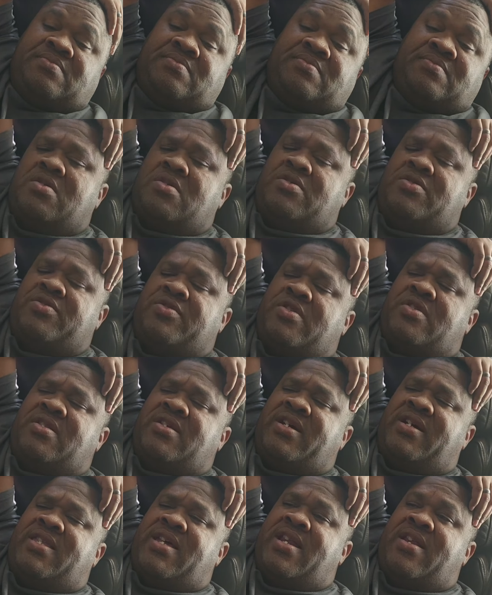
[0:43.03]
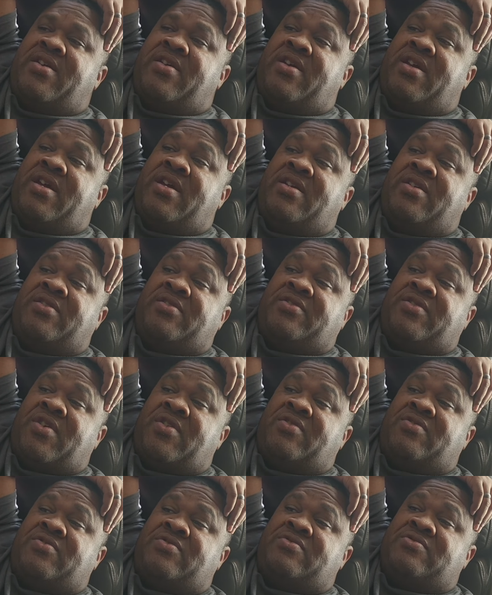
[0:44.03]
You're looking at her inner
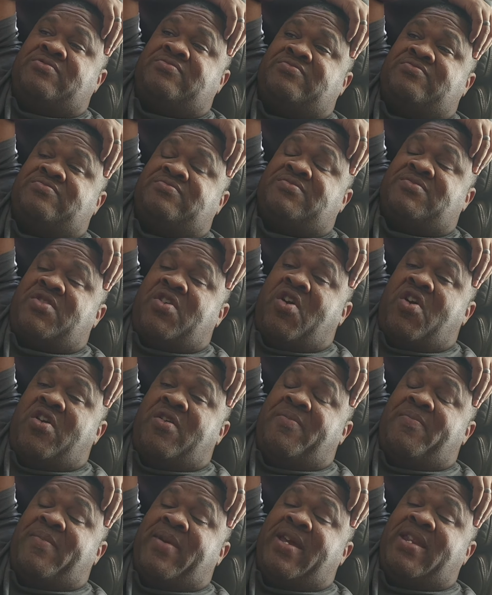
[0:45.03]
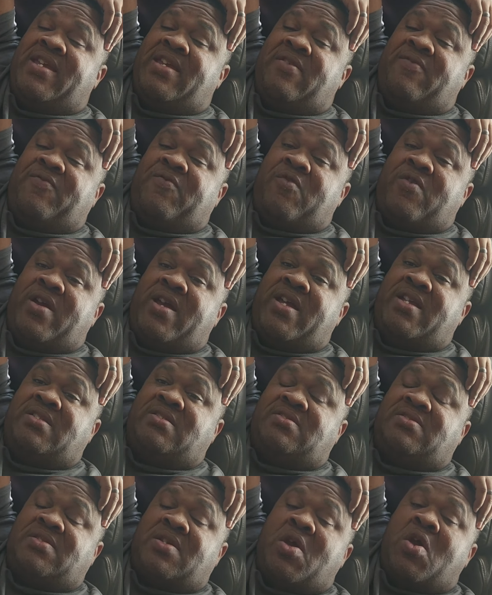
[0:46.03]
circle, her immediate friends,
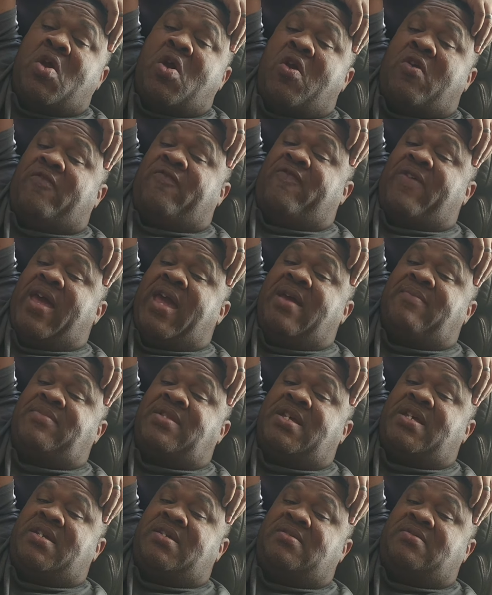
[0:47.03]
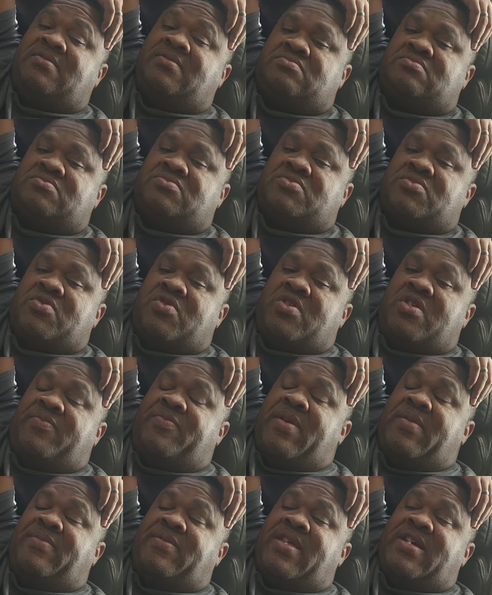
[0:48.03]
her family, or the people that
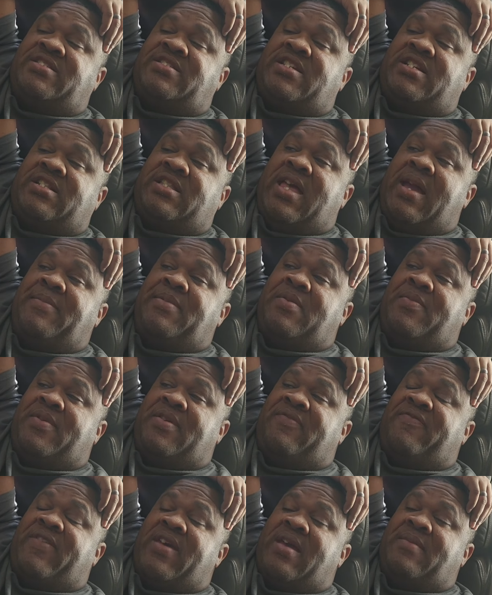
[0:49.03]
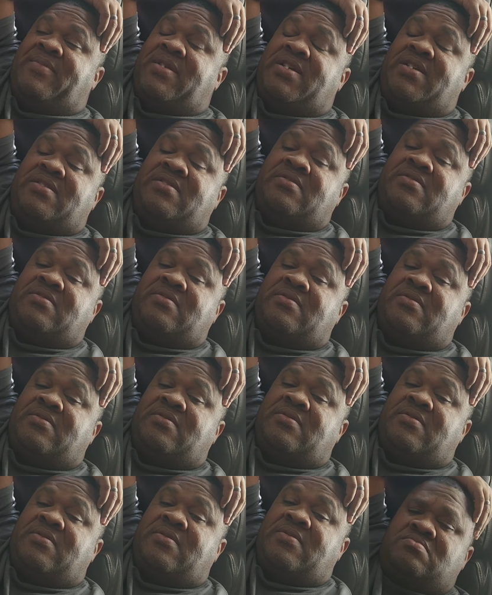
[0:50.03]
she claimed to be family.
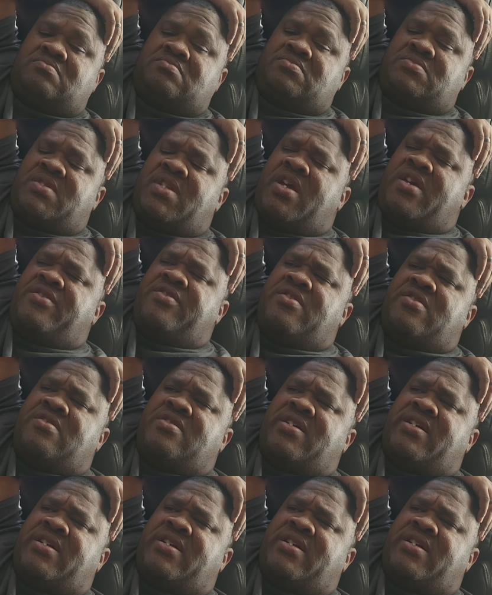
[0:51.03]
And you're looking at